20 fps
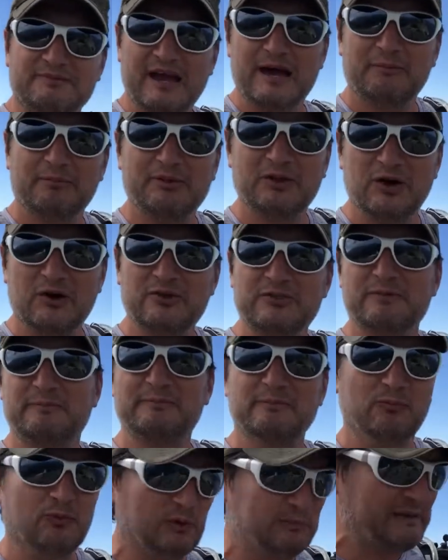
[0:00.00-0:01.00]
Down below
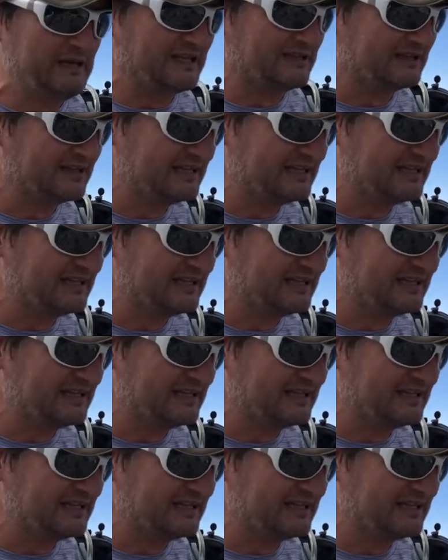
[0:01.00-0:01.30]
will be a